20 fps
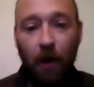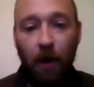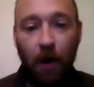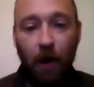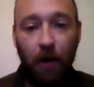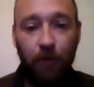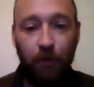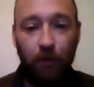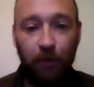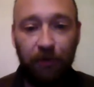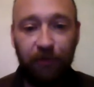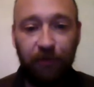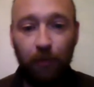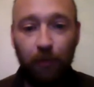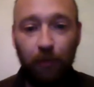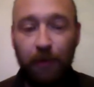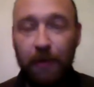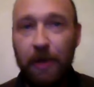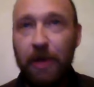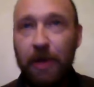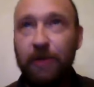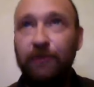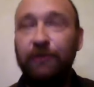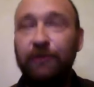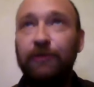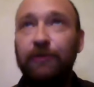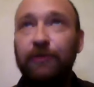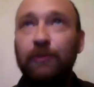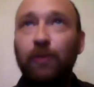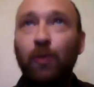The reason
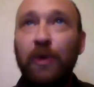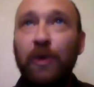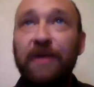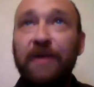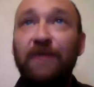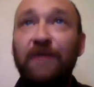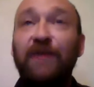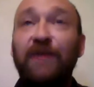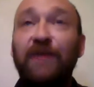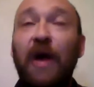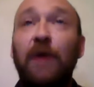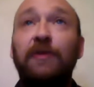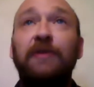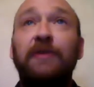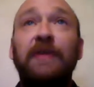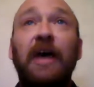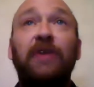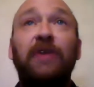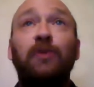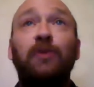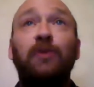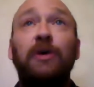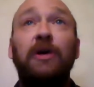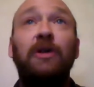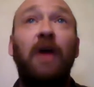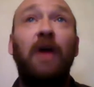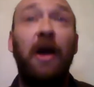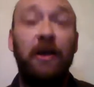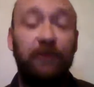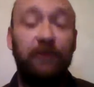we have found that that's what
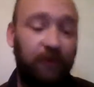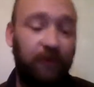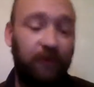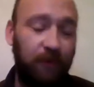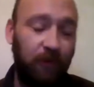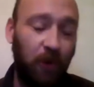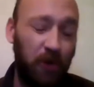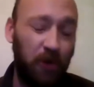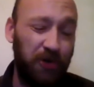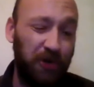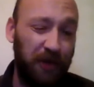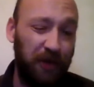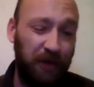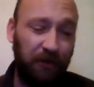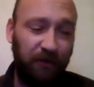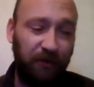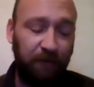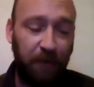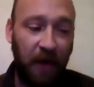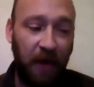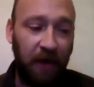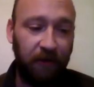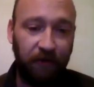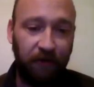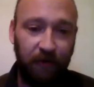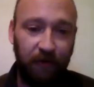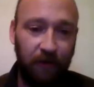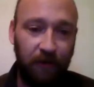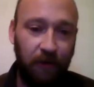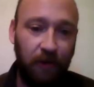clients largely
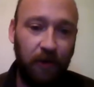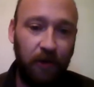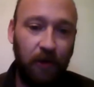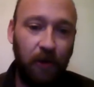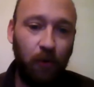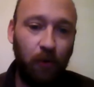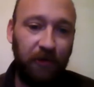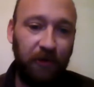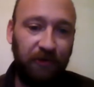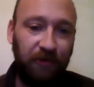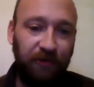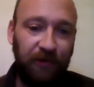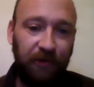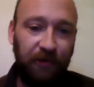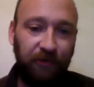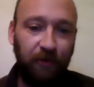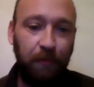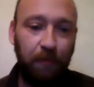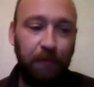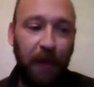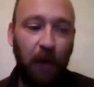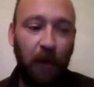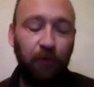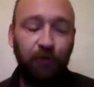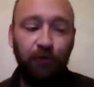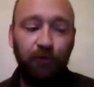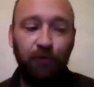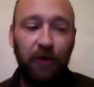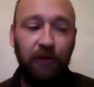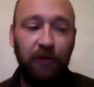expect. We see some
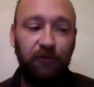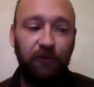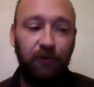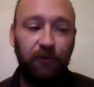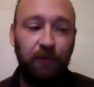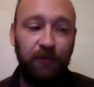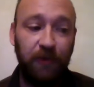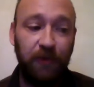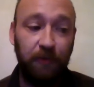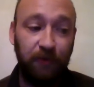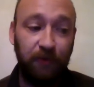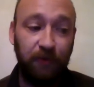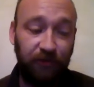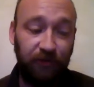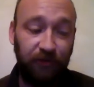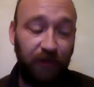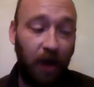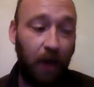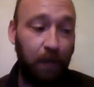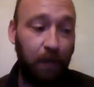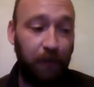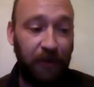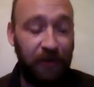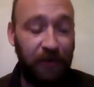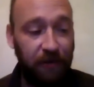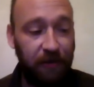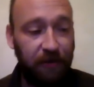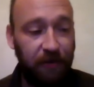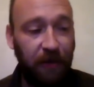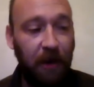bounce rates from them just not
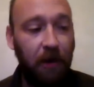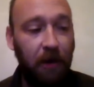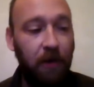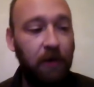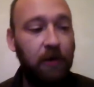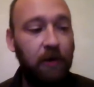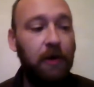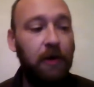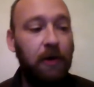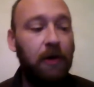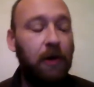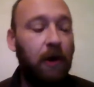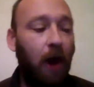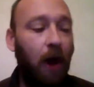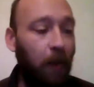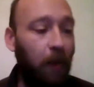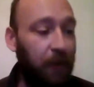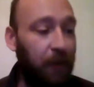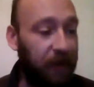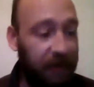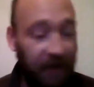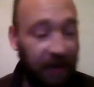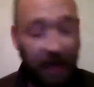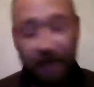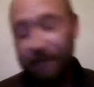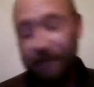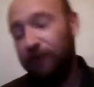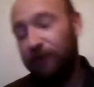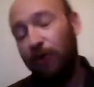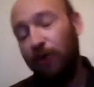being there. But
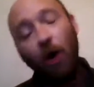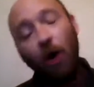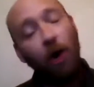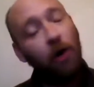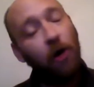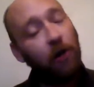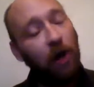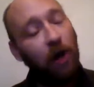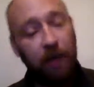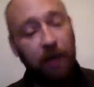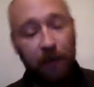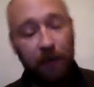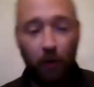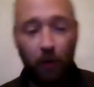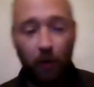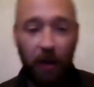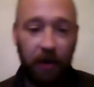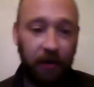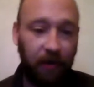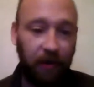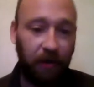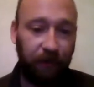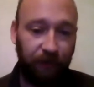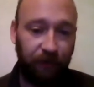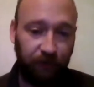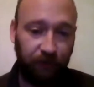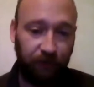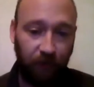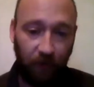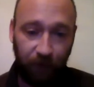again, that's all got to be weighed against the
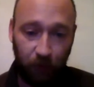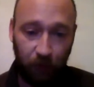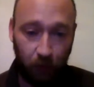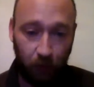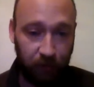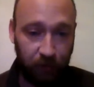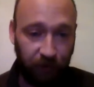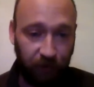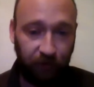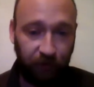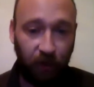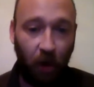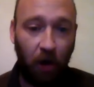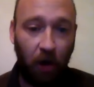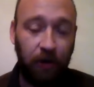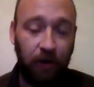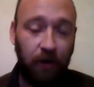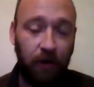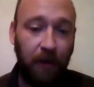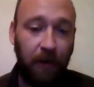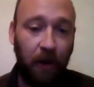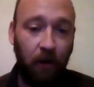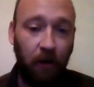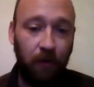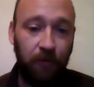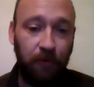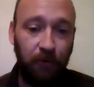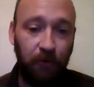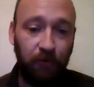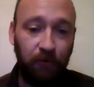stuff you were just talking about.
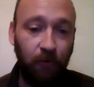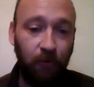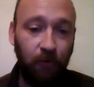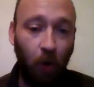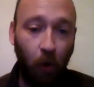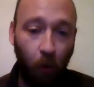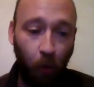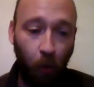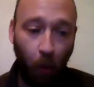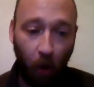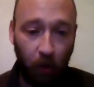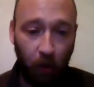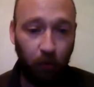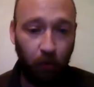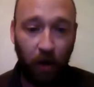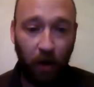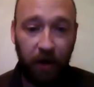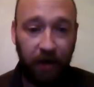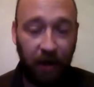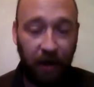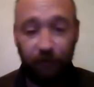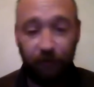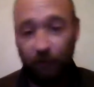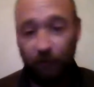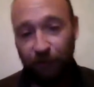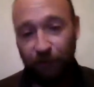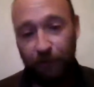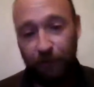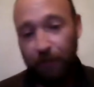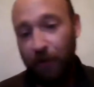There's no one right answer
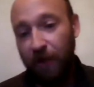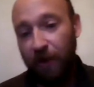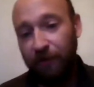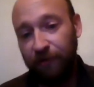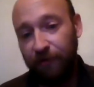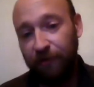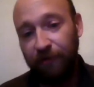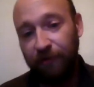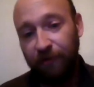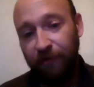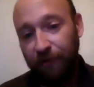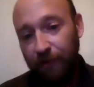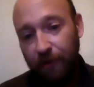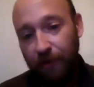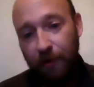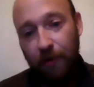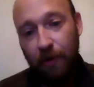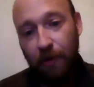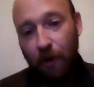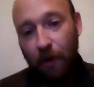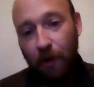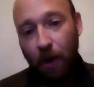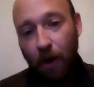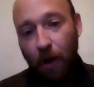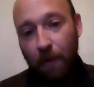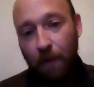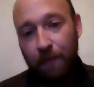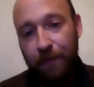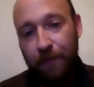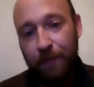for prices.
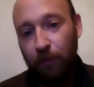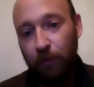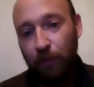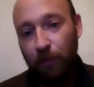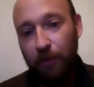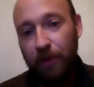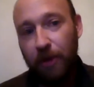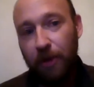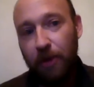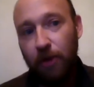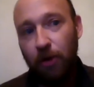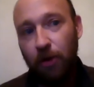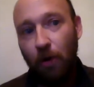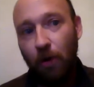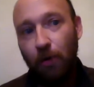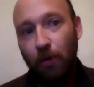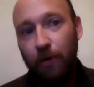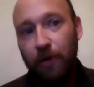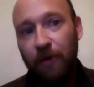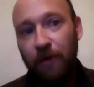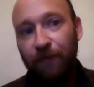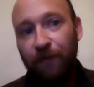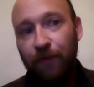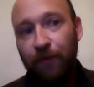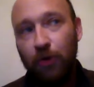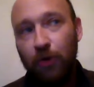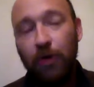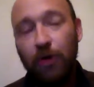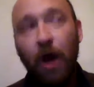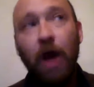Yeah. And really, if
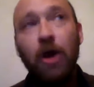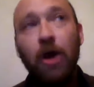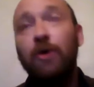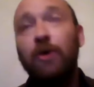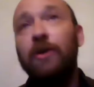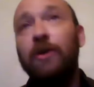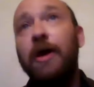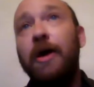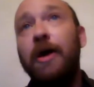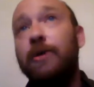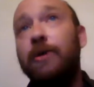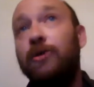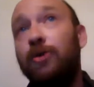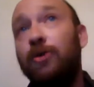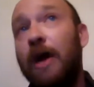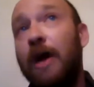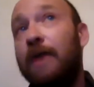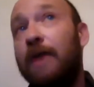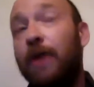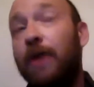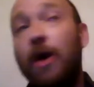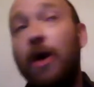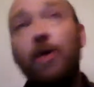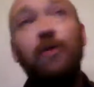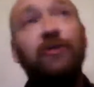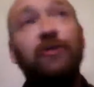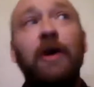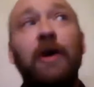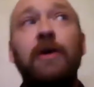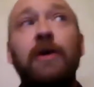you're an IO client and you have an IO
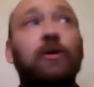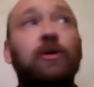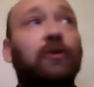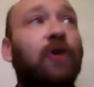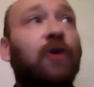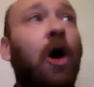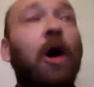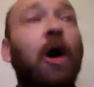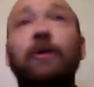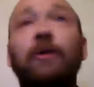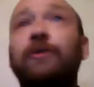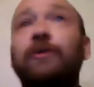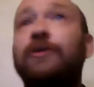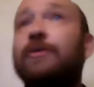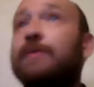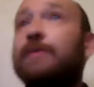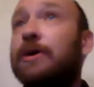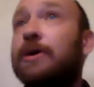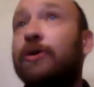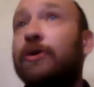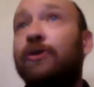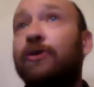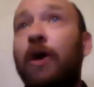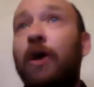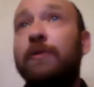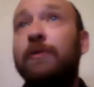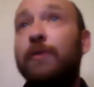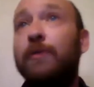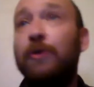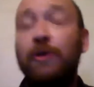site, talk to me or talk
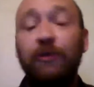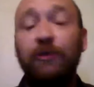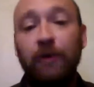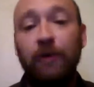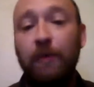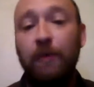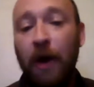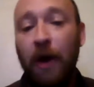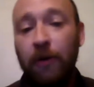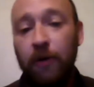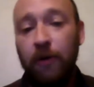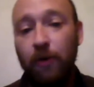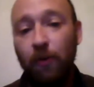to Marissa about it.